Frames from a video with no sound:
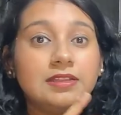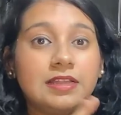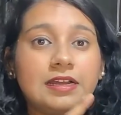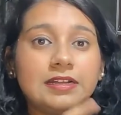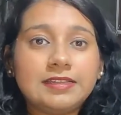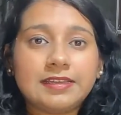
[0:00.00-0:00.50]

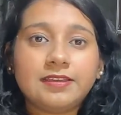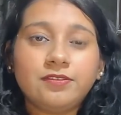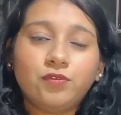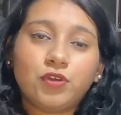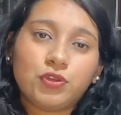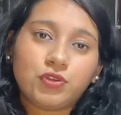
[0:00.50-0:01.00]
Third
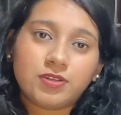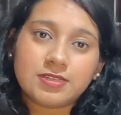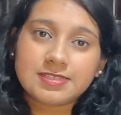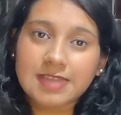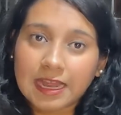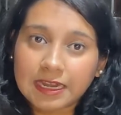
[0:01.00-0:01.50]
thing for you to
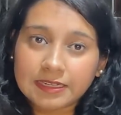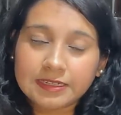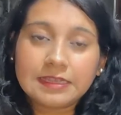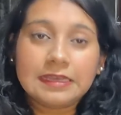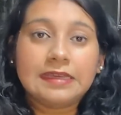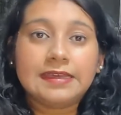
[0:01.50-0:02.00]
understand